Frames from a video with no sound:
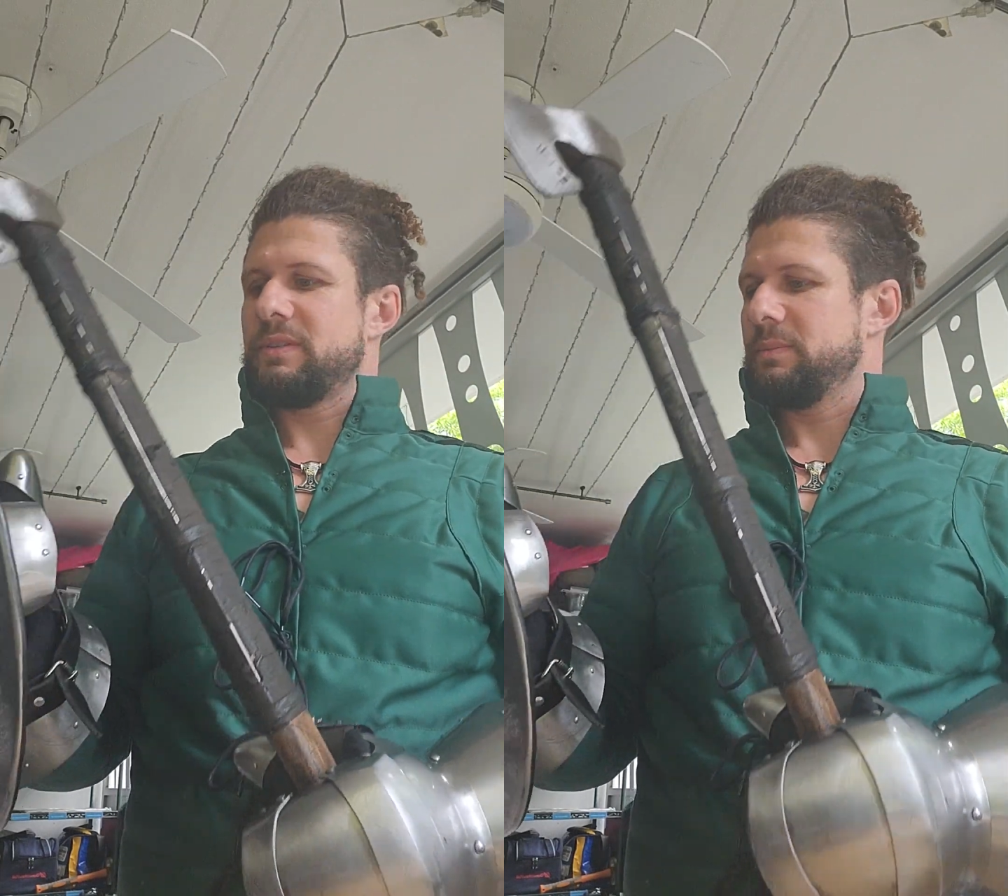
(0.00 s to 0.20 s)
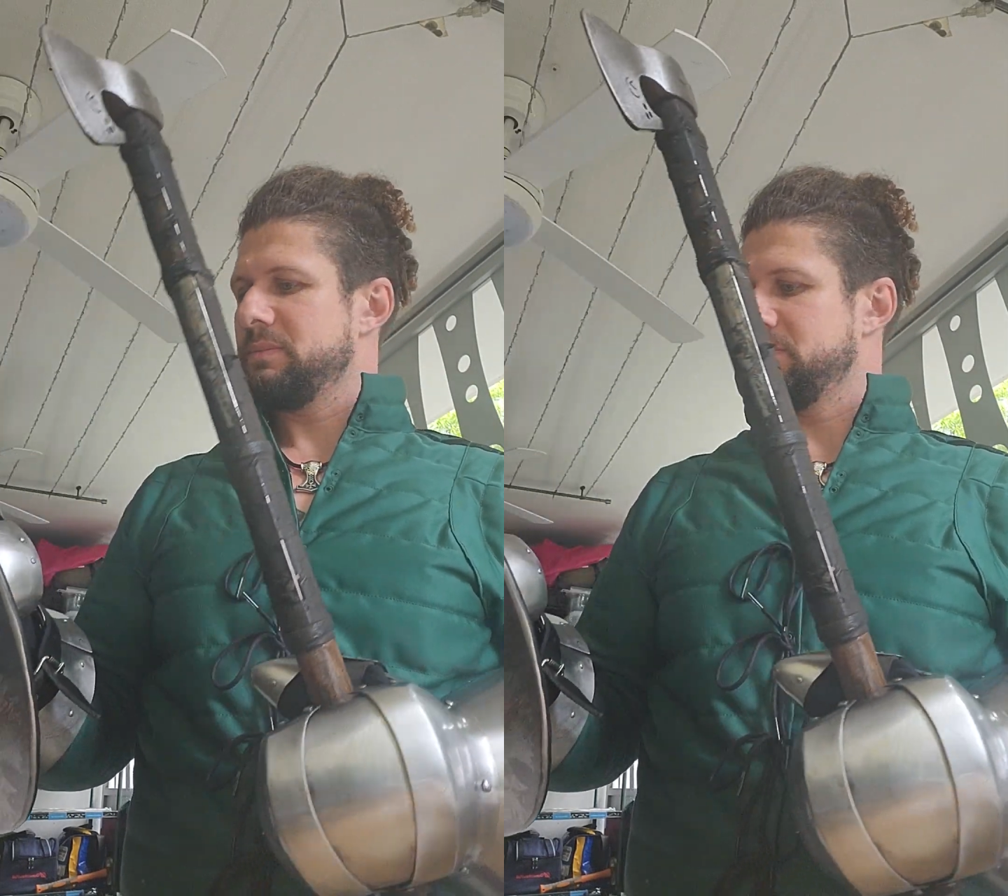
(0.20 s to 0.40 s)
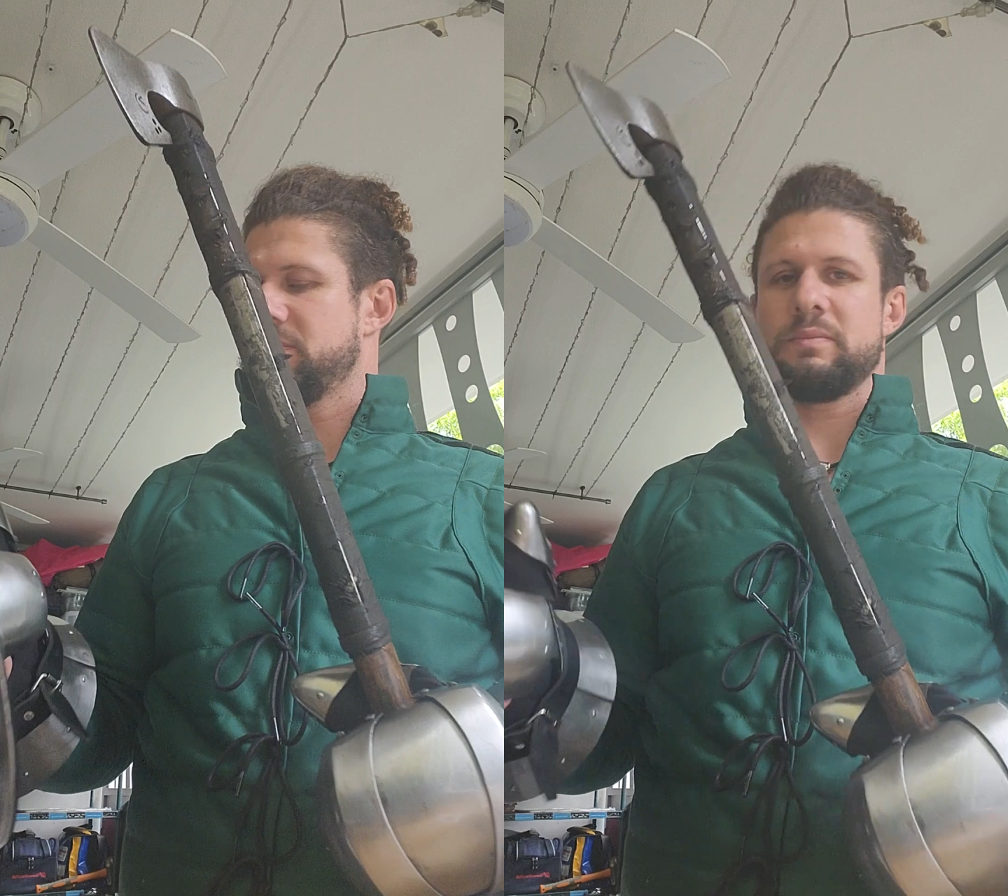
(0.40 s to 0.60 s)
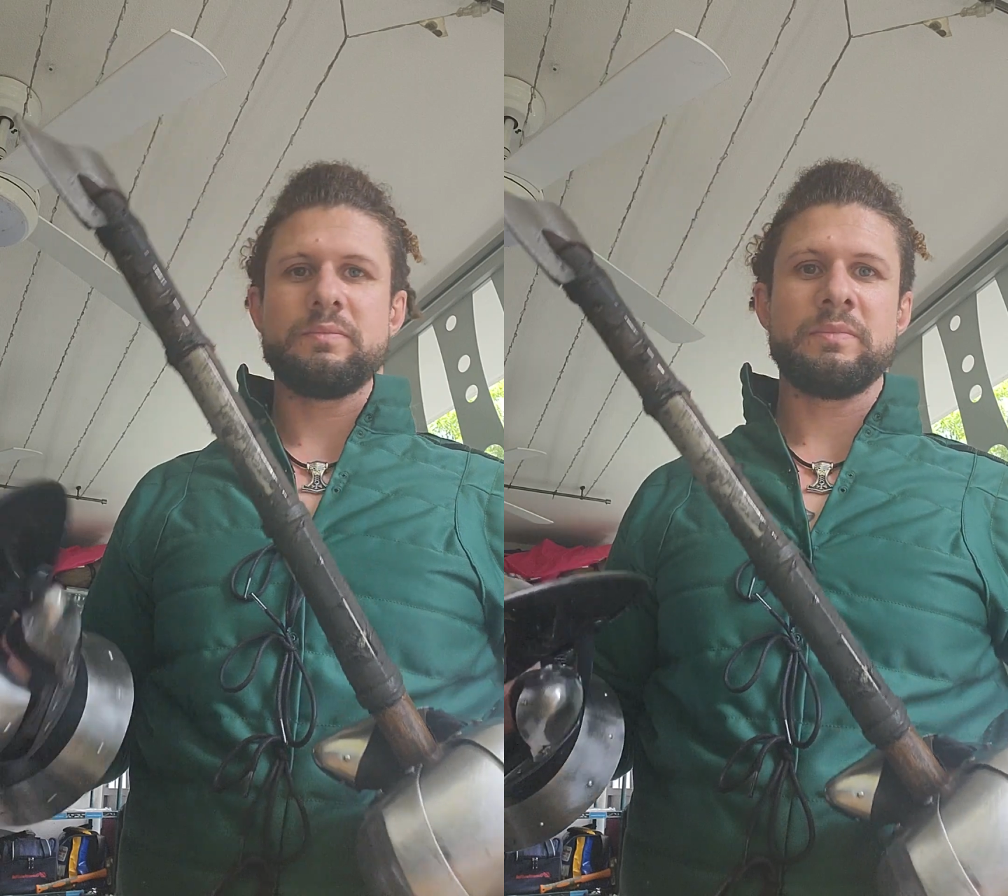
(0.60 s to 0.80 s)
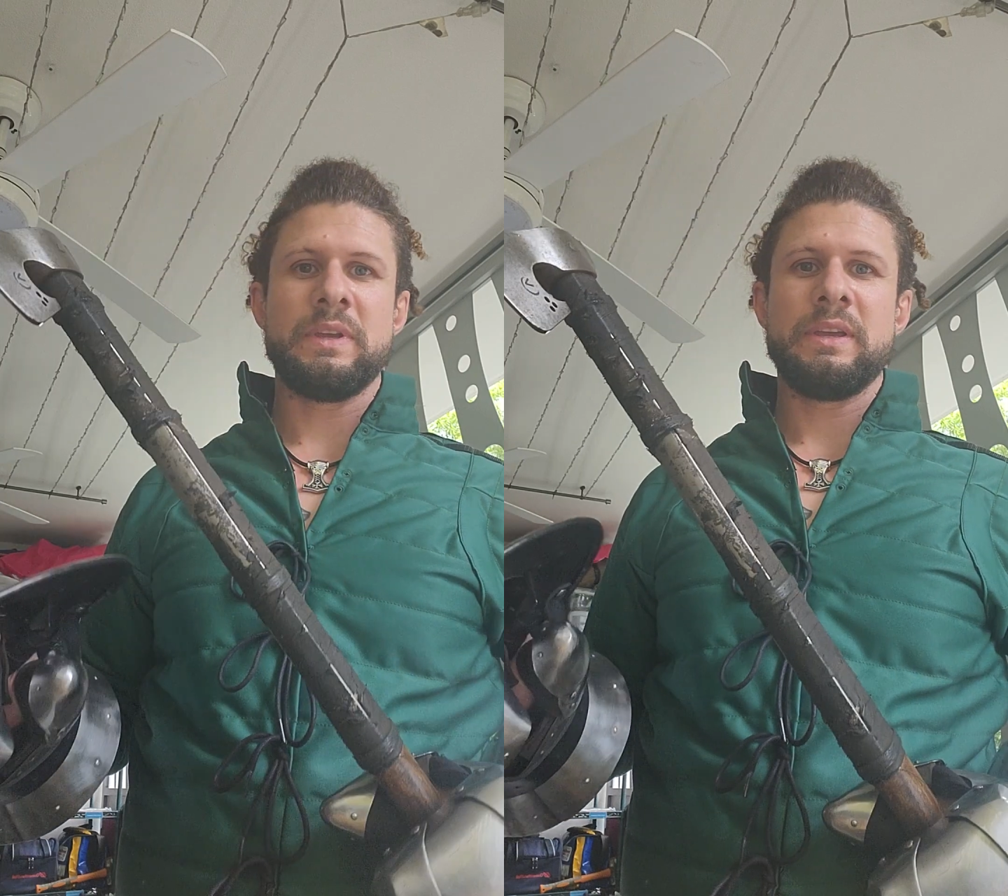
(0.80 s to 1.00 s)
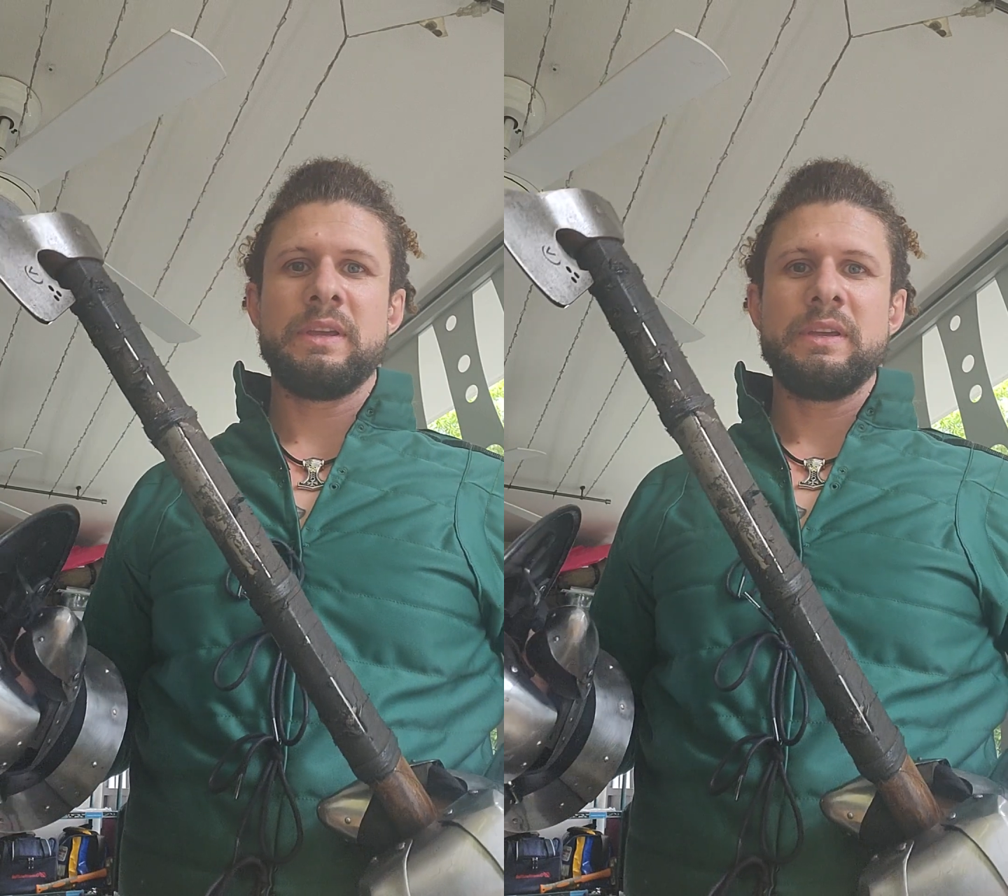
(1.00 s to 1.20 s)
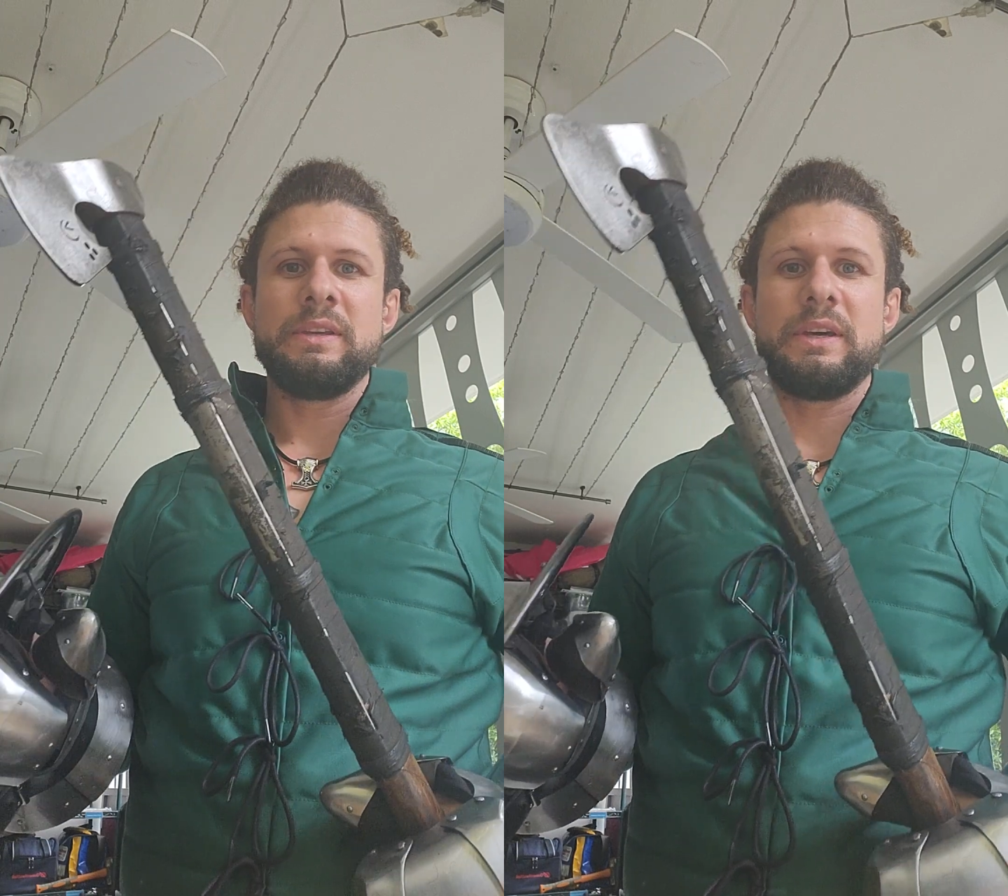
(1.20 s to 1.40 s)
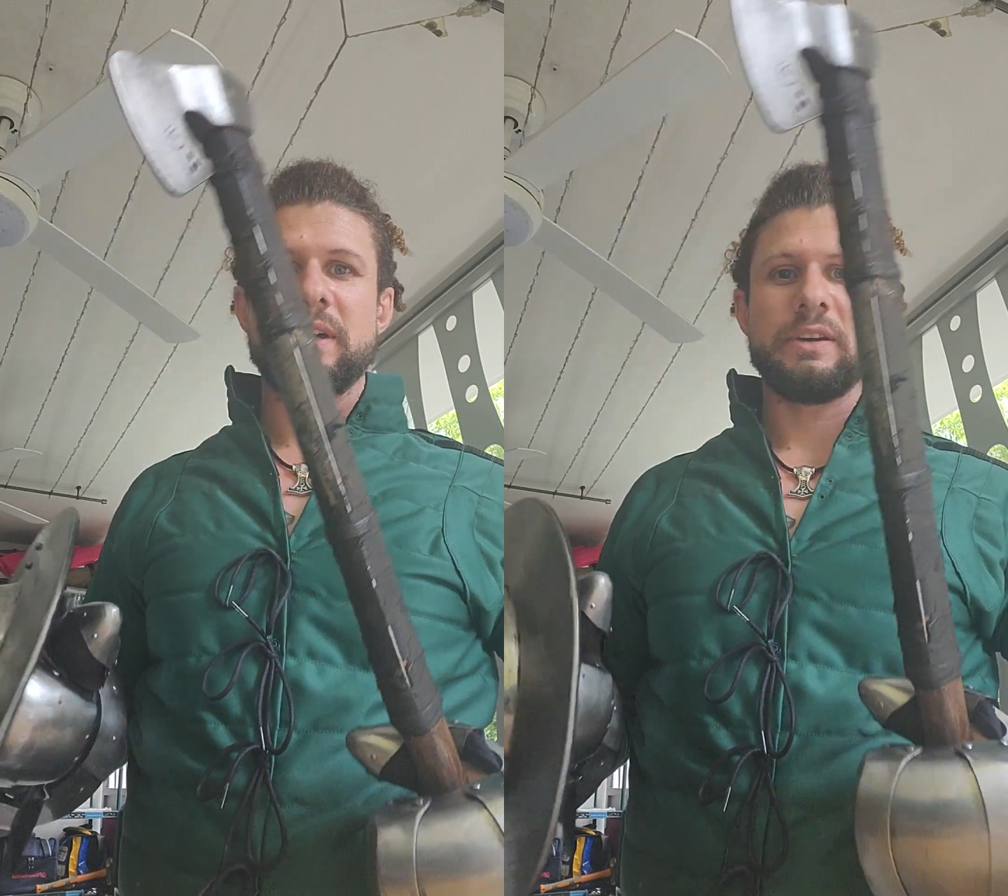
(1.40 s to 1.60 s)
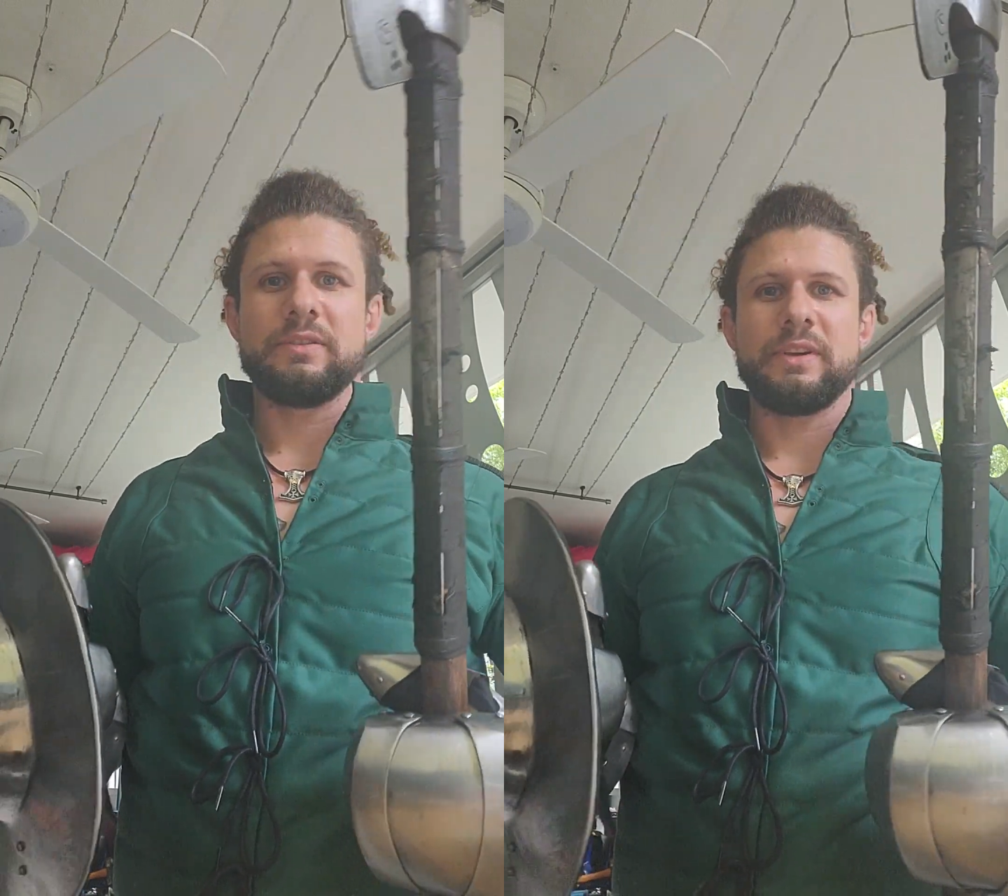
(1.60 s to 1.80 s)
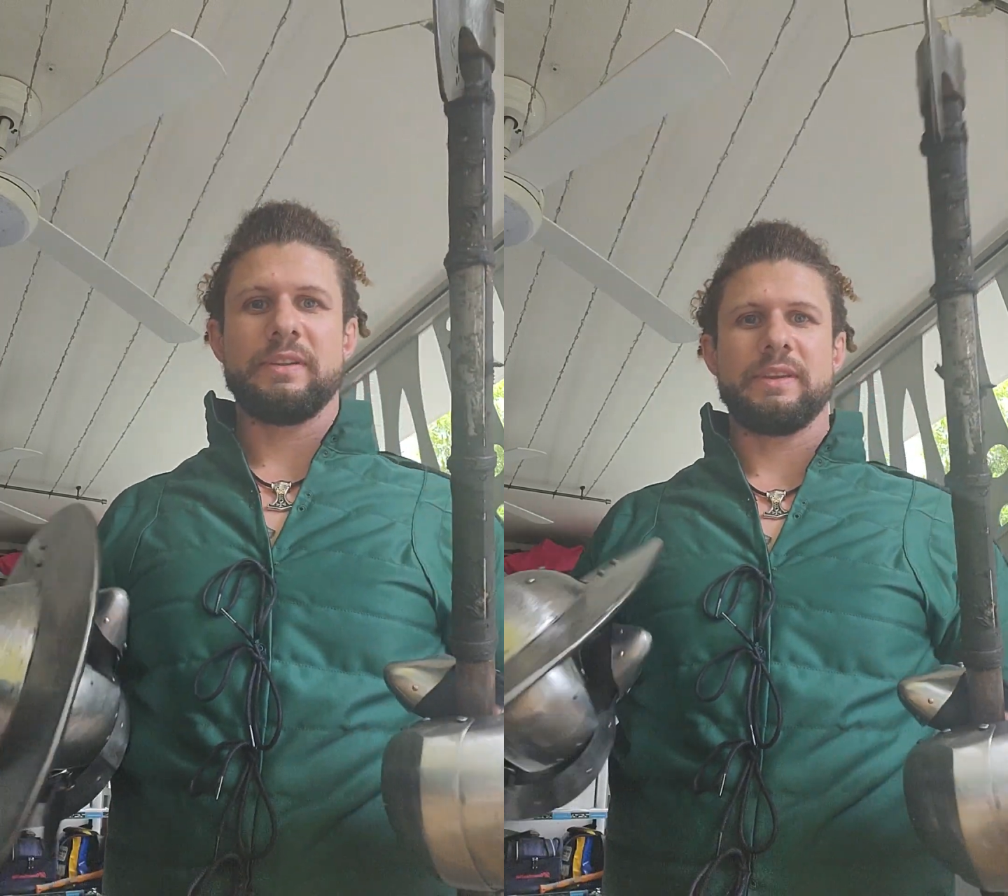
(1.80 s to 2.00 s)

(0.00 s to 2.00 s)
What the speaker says: some trade